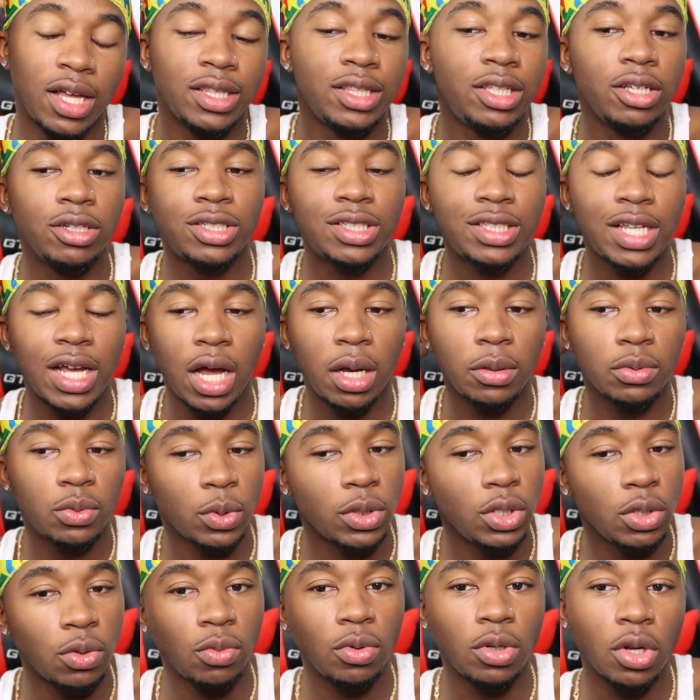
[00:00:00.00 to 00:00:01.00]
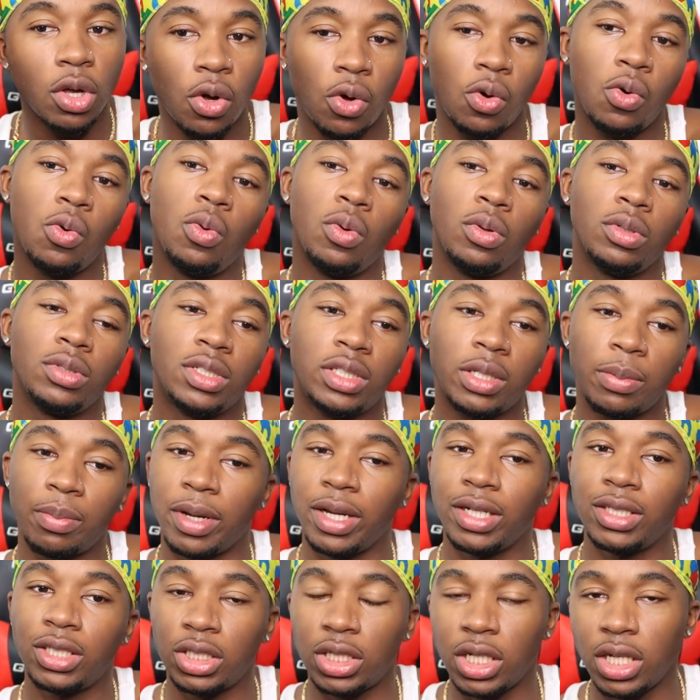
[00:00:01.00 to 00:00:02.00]
there's times when you know
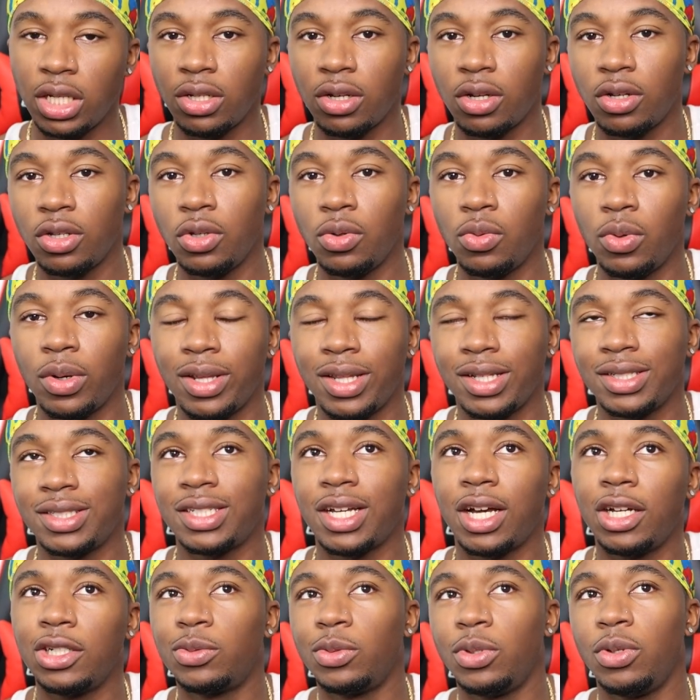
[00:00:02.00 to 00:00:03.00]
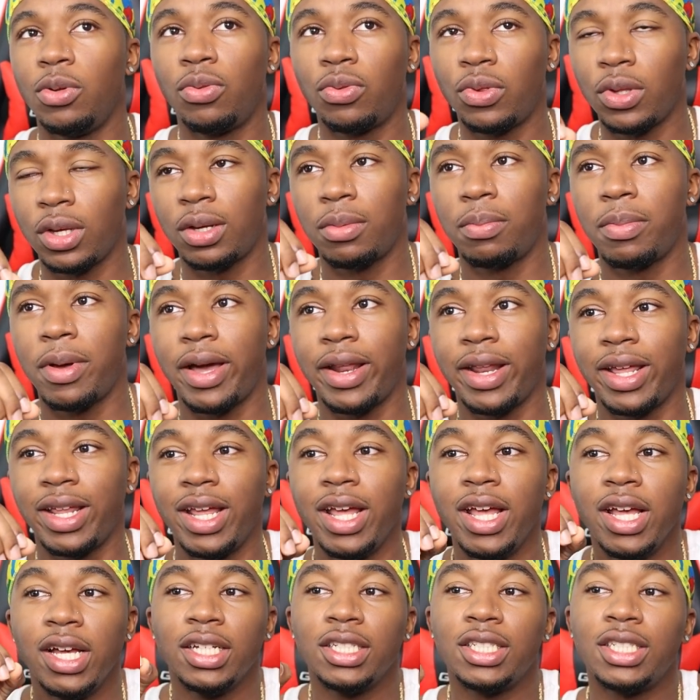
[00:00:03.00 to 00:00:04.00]
somebody's cheating on you, and then times when you think about
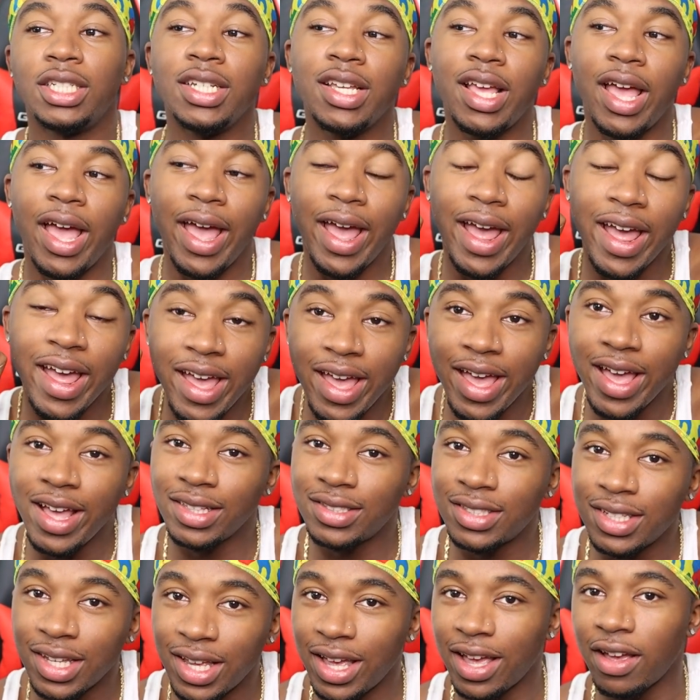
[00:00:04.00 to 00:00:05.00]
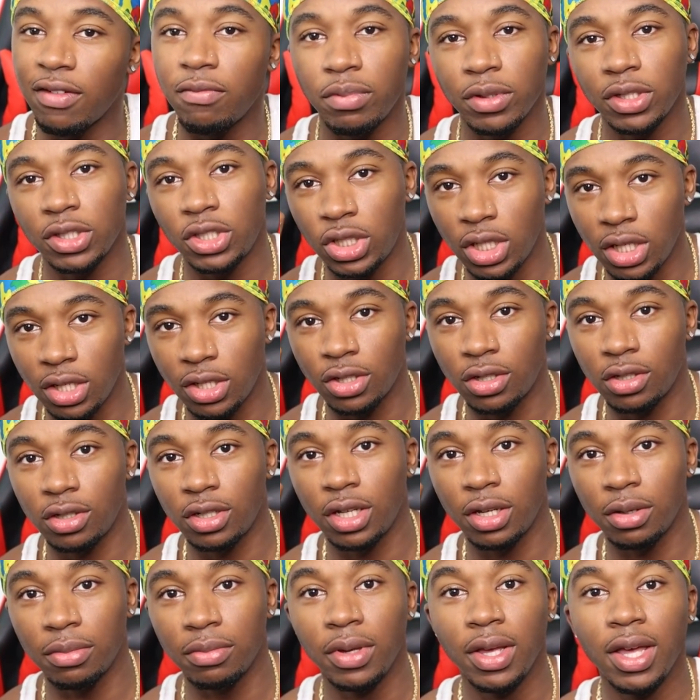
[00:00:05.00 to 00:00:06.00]
it. She had to have been cheating
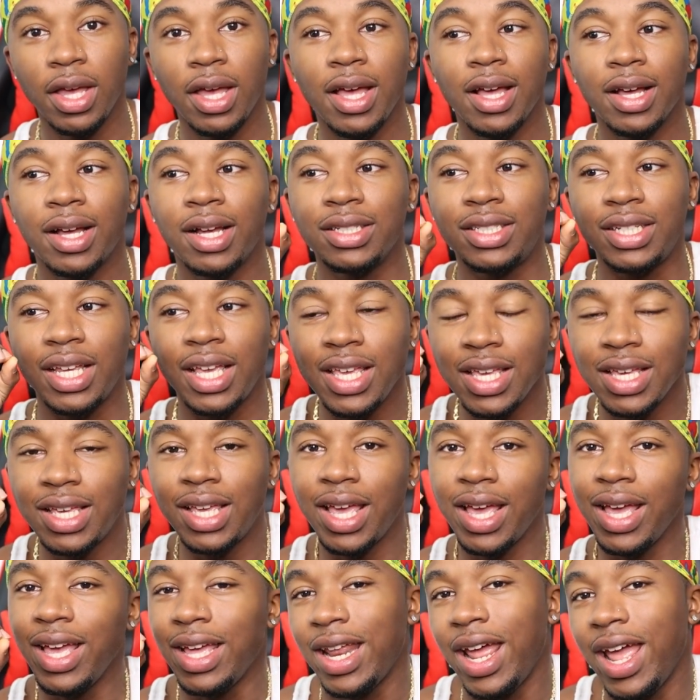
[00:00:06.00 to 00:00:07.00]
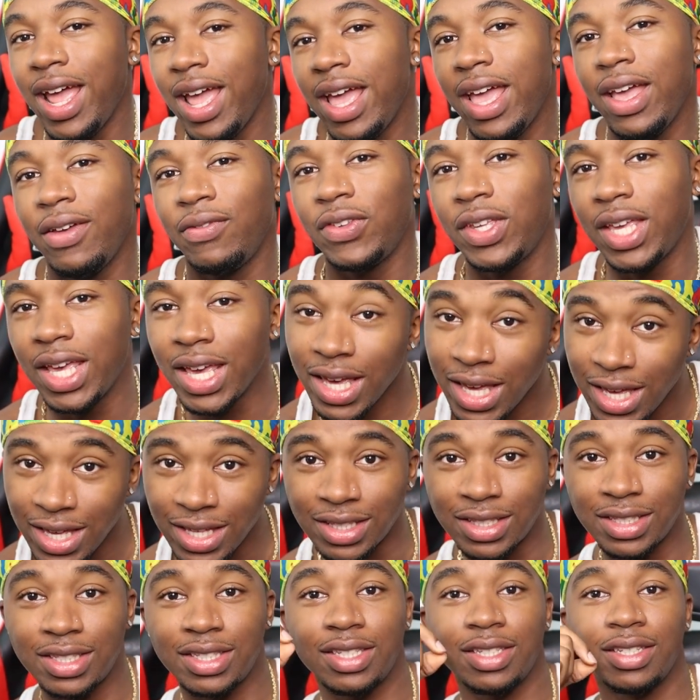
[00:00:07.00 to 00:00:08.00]
on him because he can't have
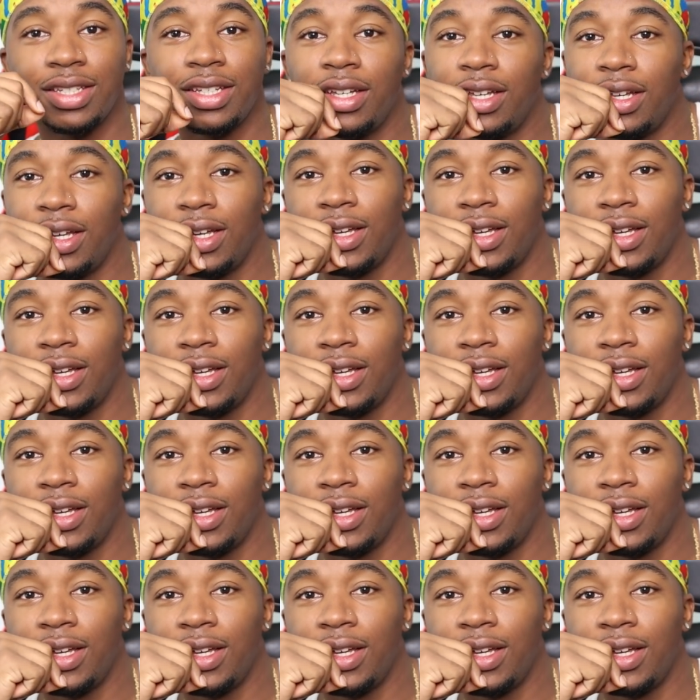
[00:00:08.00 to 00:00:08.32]
kids.